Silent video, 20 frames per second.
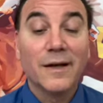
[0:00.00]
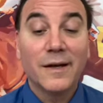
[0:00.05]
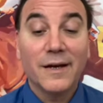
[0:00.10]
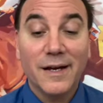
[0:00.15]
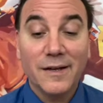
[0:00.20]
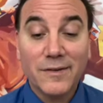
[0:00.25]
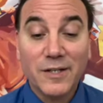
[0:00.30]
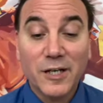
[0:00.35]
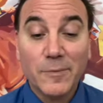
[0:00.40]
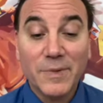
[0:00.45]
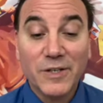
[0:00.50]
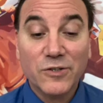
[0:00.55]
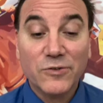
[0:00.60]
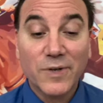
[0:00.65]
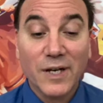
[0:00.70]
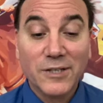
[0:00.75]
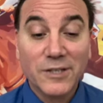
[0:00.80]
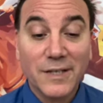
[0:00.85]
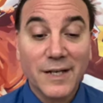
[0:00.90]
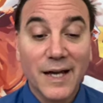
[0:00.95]
He's going to be
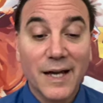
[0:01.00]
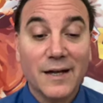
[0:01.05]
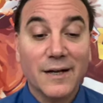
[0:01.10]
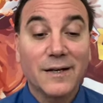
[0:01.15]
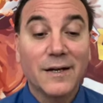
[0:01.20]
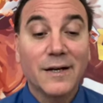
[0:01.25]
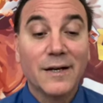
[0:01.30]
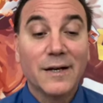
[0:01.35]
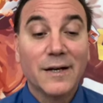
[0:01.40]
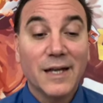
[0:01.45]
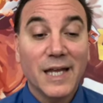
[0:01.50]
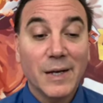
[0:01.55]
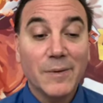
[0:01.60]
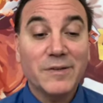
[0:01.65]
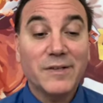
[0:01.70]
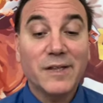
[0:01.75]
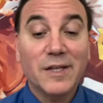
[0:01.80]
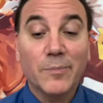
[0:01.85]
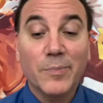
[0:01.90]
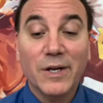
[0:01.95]
stretching out. He
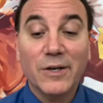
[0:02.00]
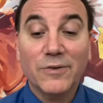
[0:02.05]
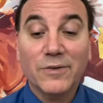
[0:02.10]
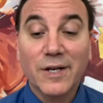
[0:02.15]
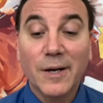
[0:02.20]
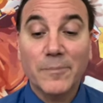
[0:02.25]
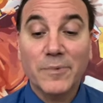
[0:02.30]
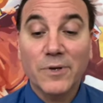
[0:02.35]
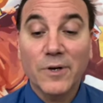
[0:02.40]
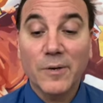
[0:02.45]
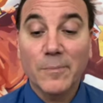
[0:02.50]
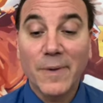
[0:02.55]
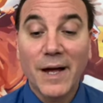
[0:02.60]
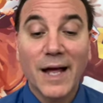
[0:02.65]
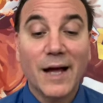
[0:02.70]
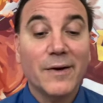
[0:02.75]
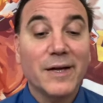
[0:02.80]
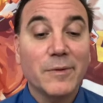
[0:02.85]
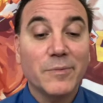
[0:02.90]
was in the Breeders' Cup Dirt Mile.